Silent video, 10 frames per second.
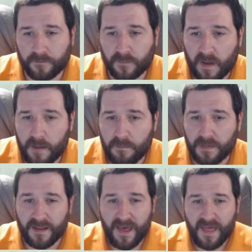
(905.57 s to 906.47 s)
Okay,
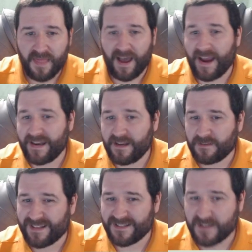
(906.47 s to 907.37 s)
but the idea
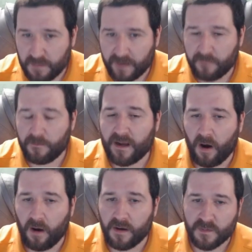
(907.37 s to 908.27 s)
with that stimulate
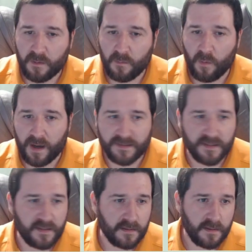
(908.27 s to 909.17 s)
recall is we
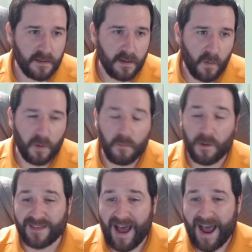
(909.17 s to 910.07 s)
want
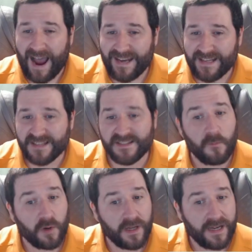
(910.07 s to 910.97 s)
the ideas that
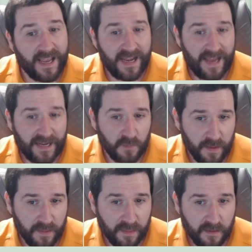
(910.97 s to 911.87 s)
we're going to connect
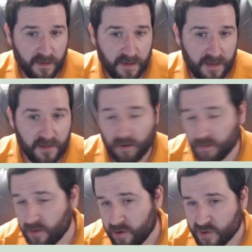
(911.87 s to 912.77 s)
with in our
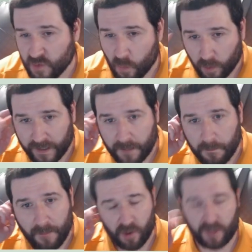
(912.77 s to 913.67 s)
learners' working
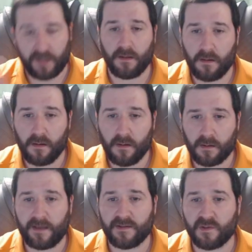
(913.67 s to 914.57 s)
memory.
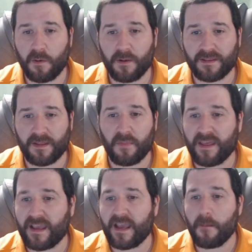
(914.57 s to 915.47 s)
Okay, so we want them
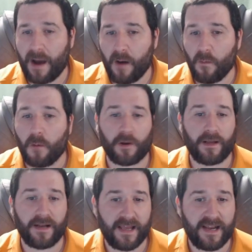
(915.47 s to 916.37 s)
thinking about what we're
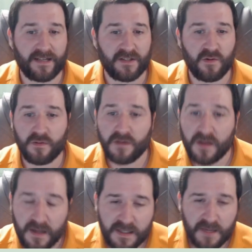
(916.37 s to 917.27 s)
going to connect to
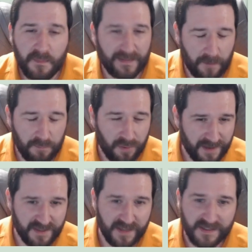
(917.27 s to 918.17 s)
make that
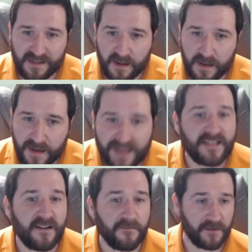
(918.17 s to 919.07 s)
process
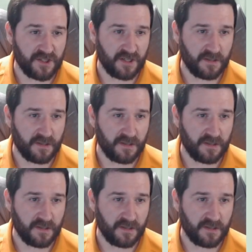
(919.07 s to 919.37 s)
nice and efficient.